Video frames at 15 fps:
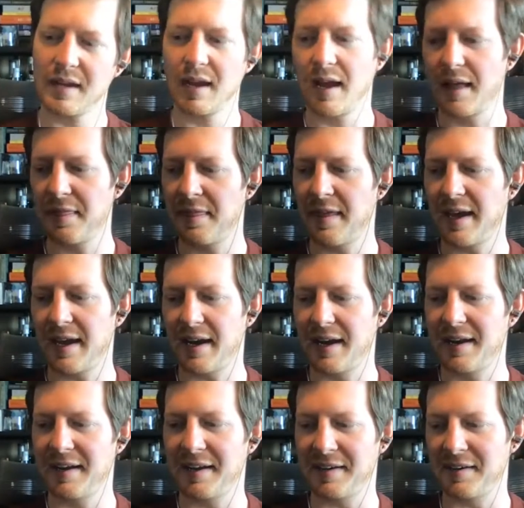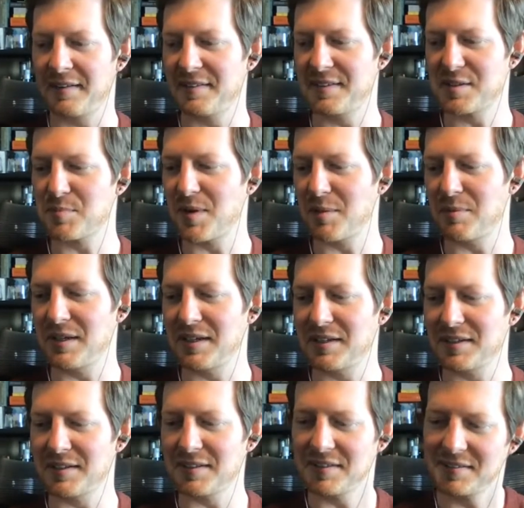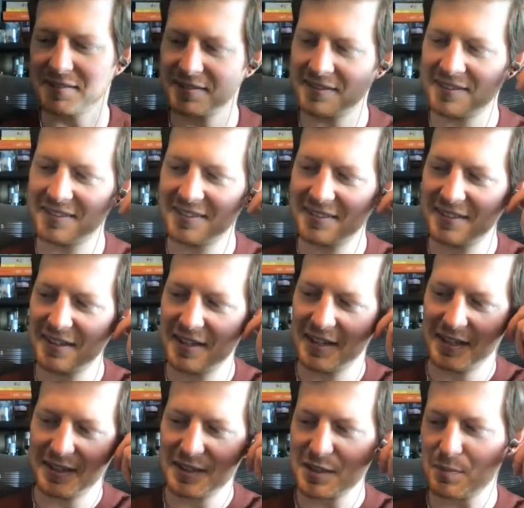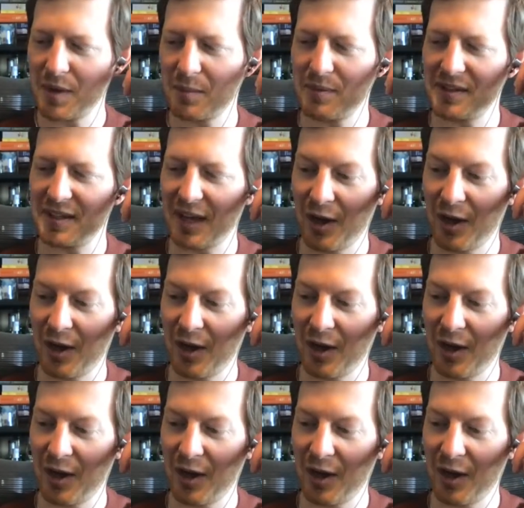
that, and this may be the